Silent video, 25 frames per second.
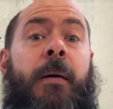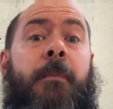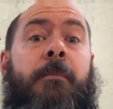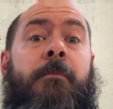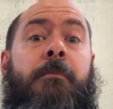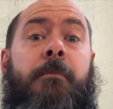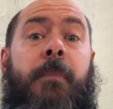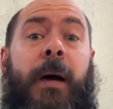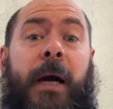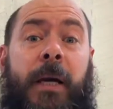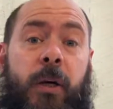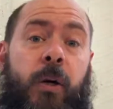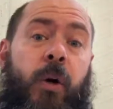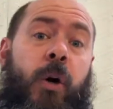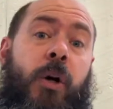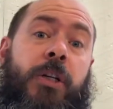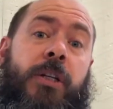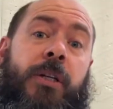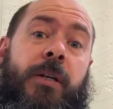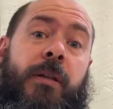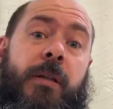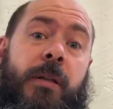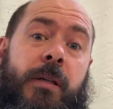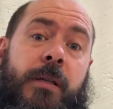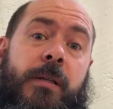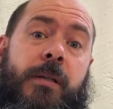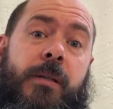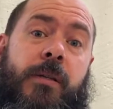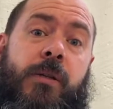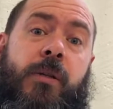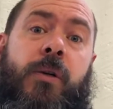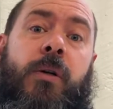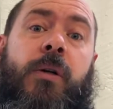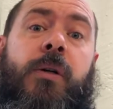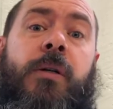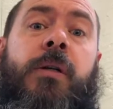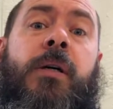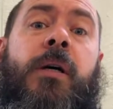My gosh, this is
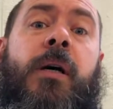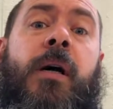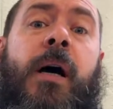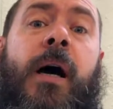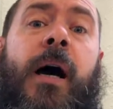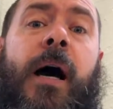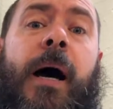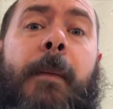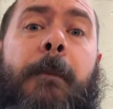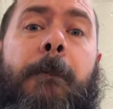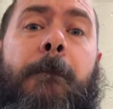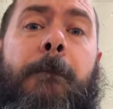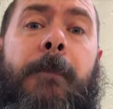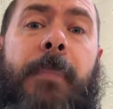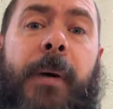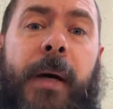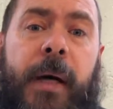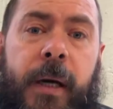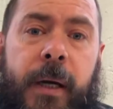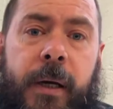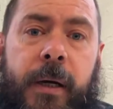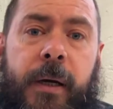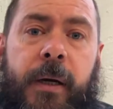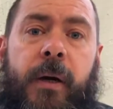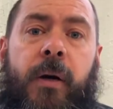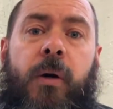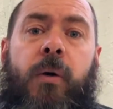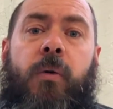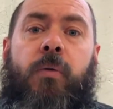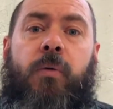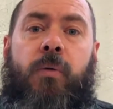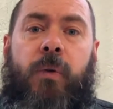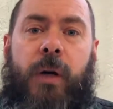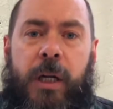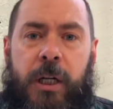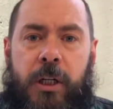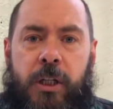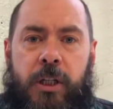good. Big,
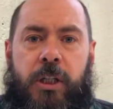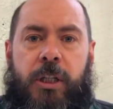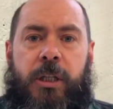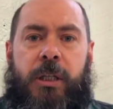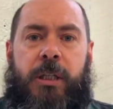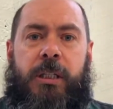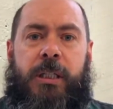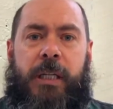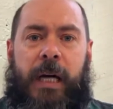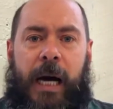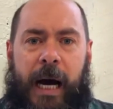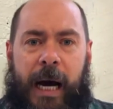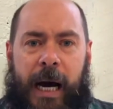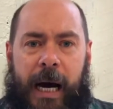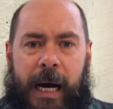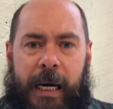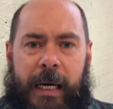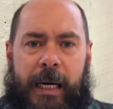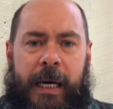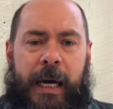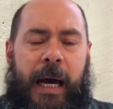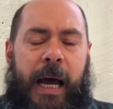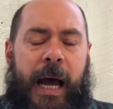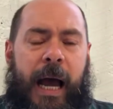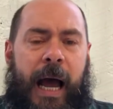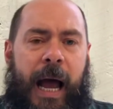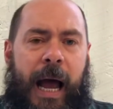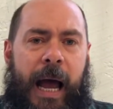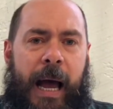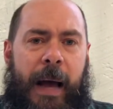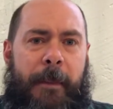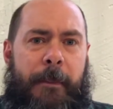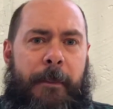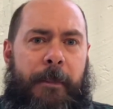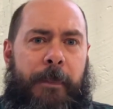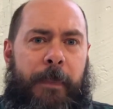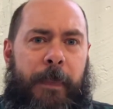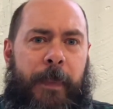rich, dark.
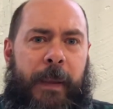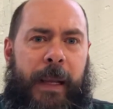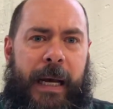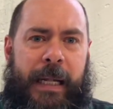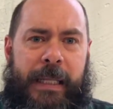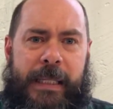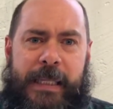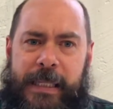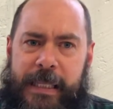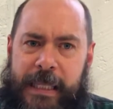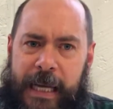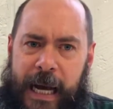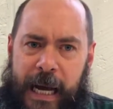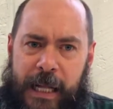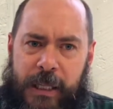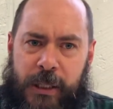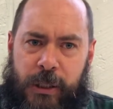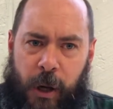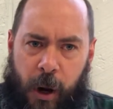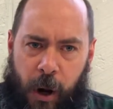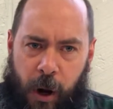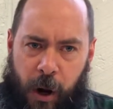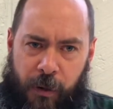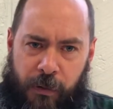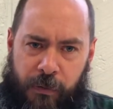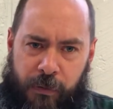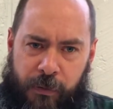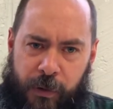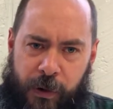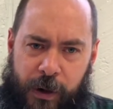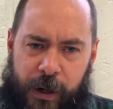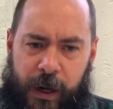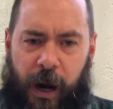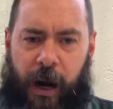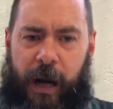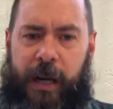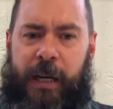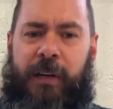It starts off
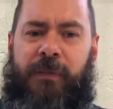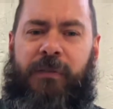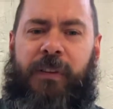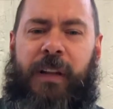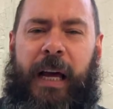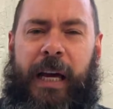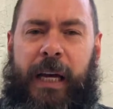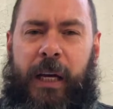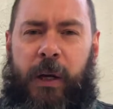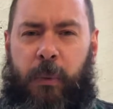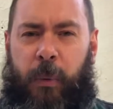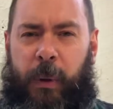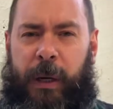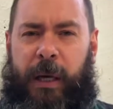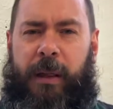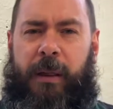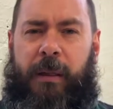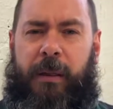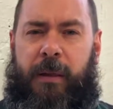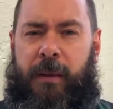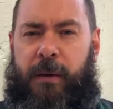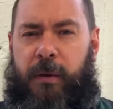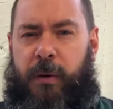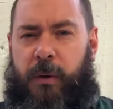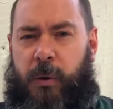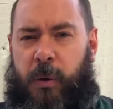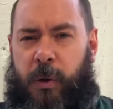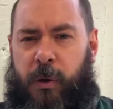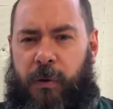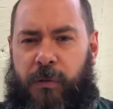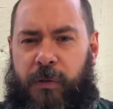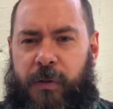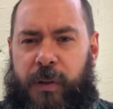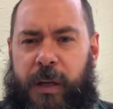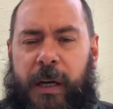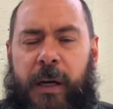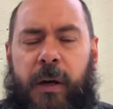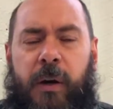kind of like we sort
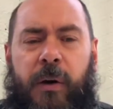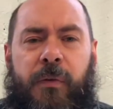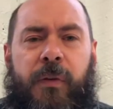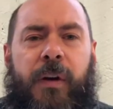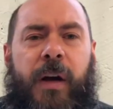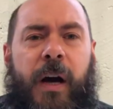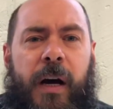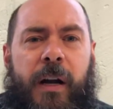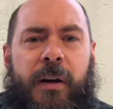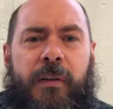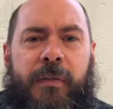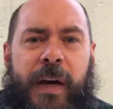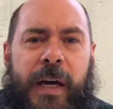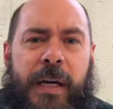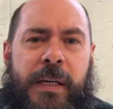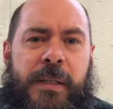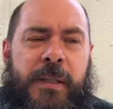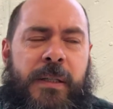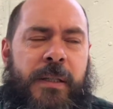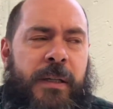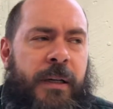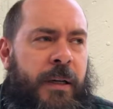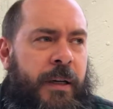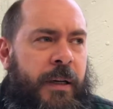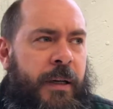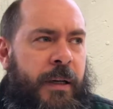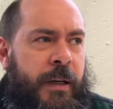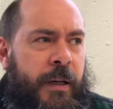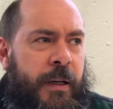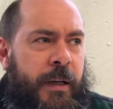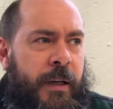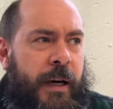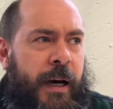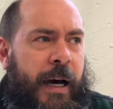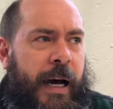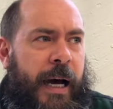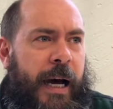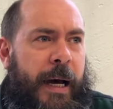of think of kind of as
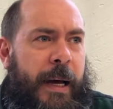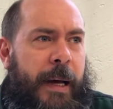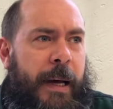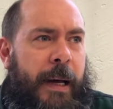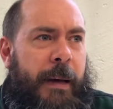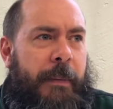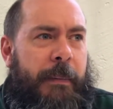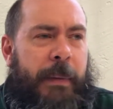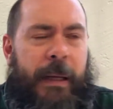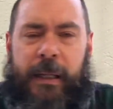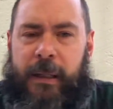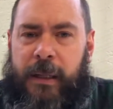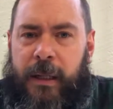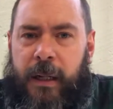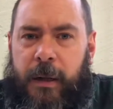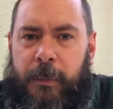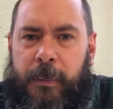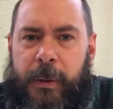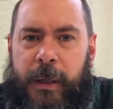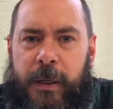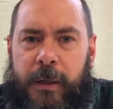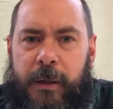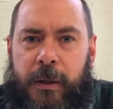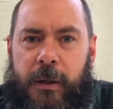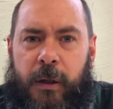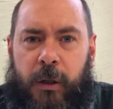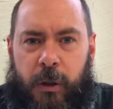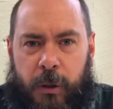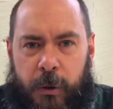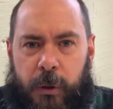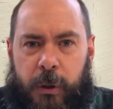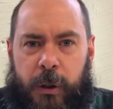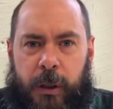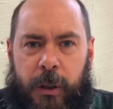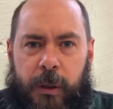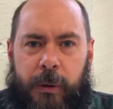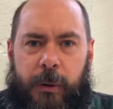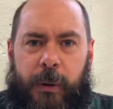a little bit
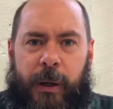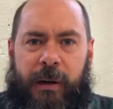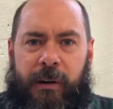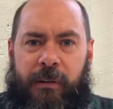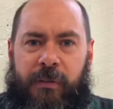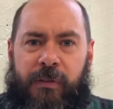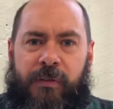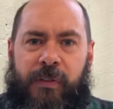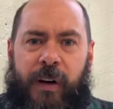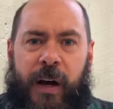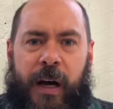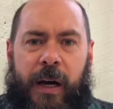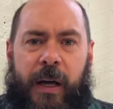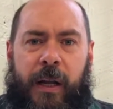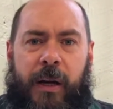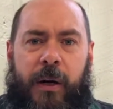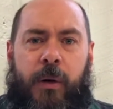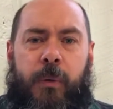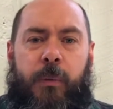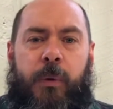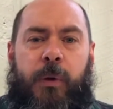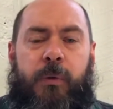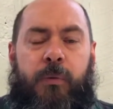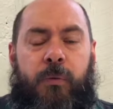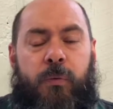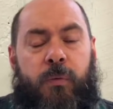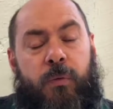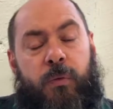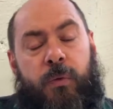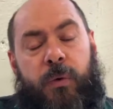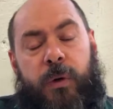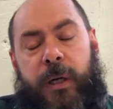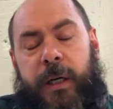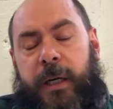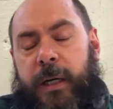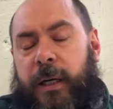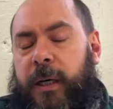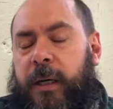glue and fun, with
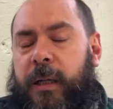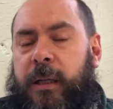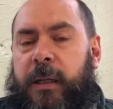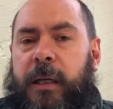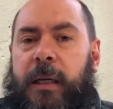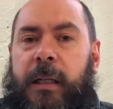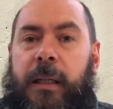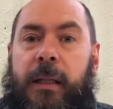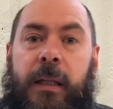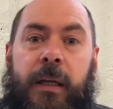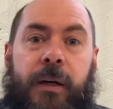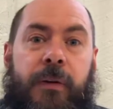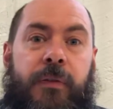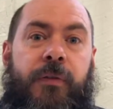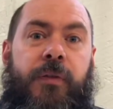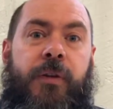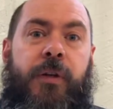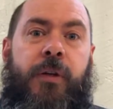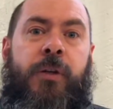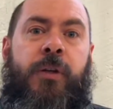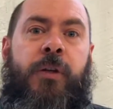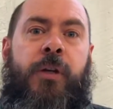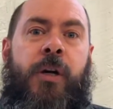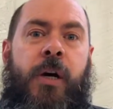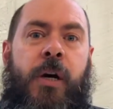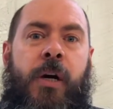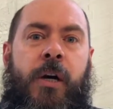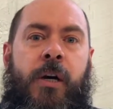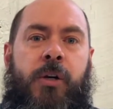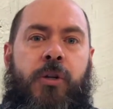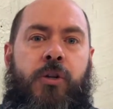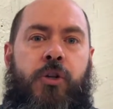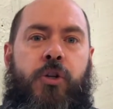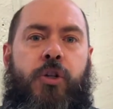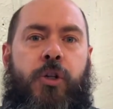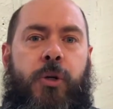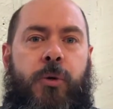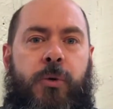really lifted,
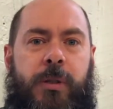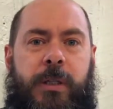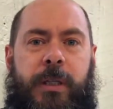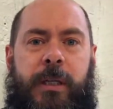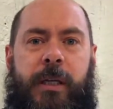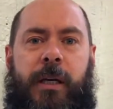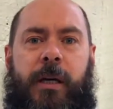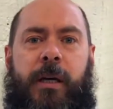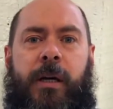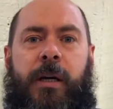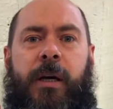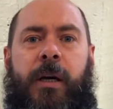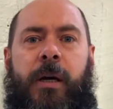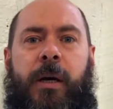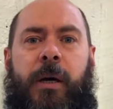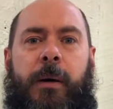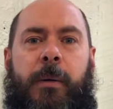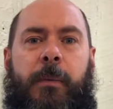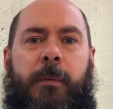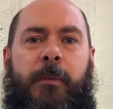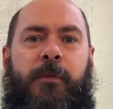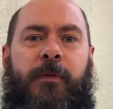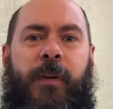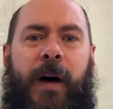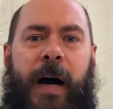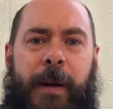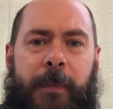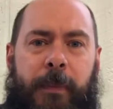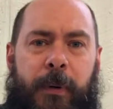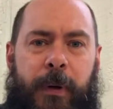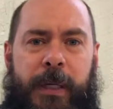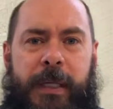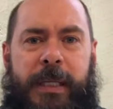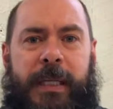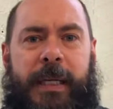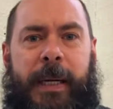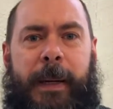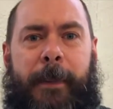juicy,
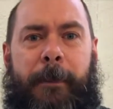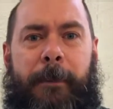vibrant,